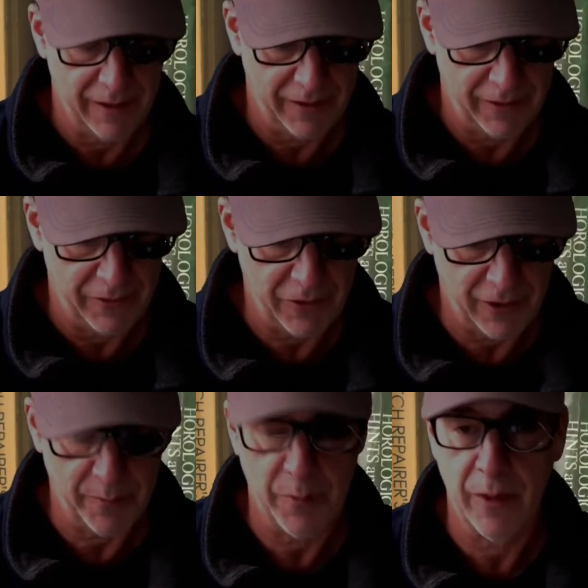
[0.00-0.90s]
I'm going to shut
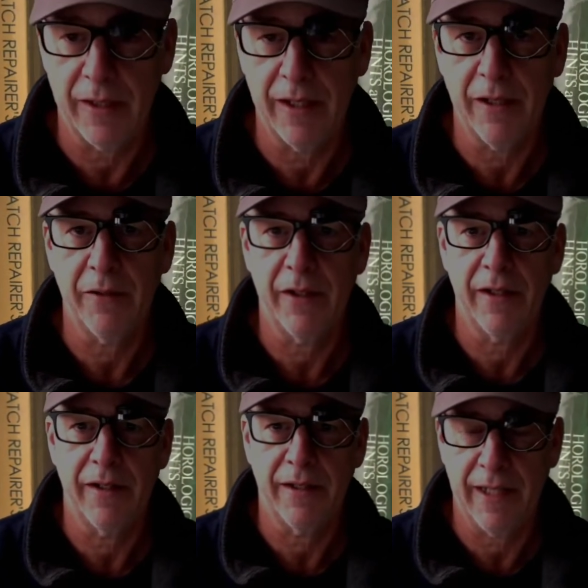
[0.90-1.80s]
up right now
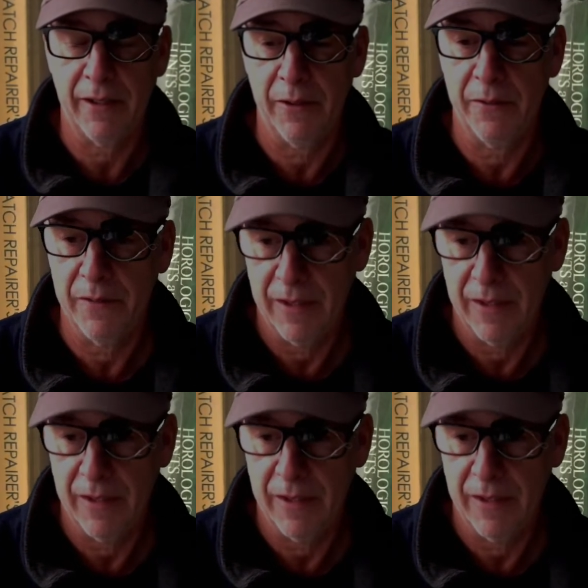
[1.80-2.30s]
and allow you